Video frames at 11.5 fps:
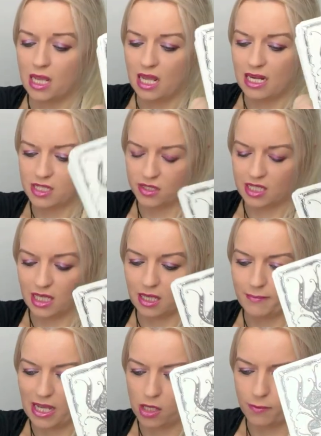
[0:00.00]
And as you're thinking
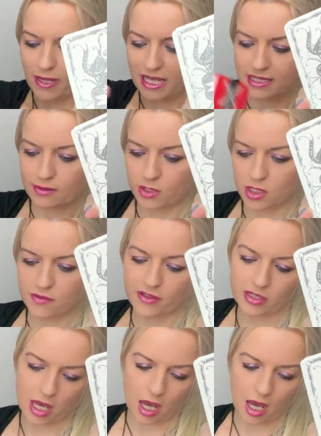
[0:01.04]
about your person, I want you to feel that